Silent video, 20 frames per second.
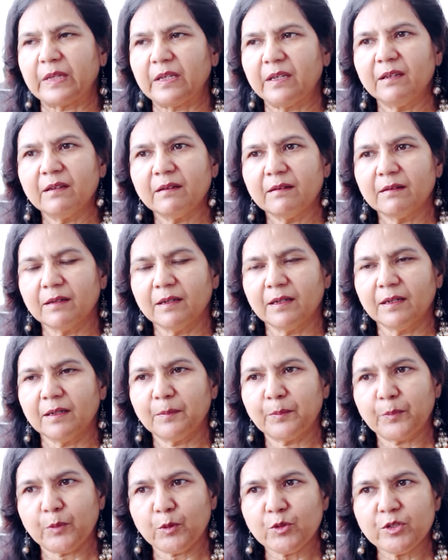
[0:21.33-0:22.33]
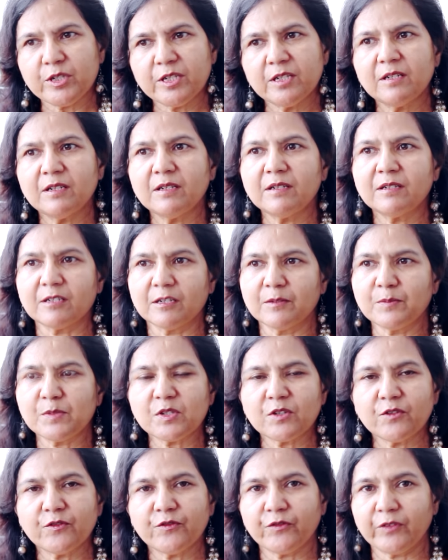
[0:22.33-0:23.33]
In, uh, protein in
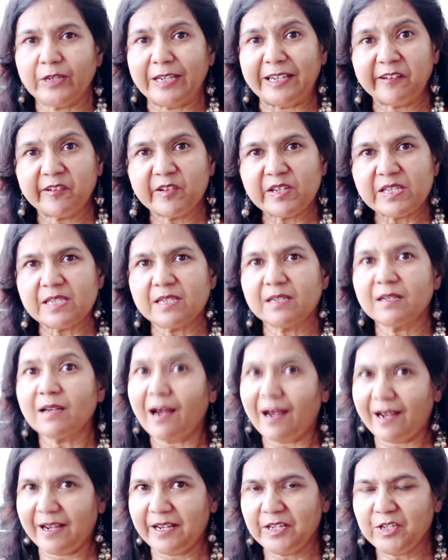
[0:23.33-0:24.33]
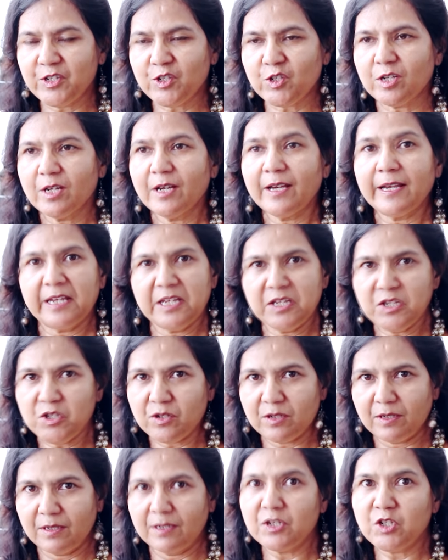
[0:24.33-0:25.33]
terms of increasing height
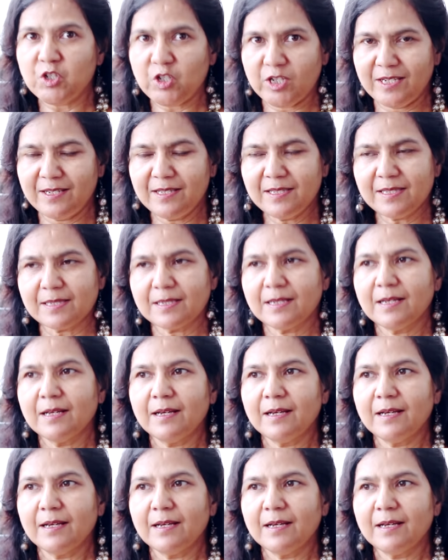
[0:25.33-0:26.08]
in, in teens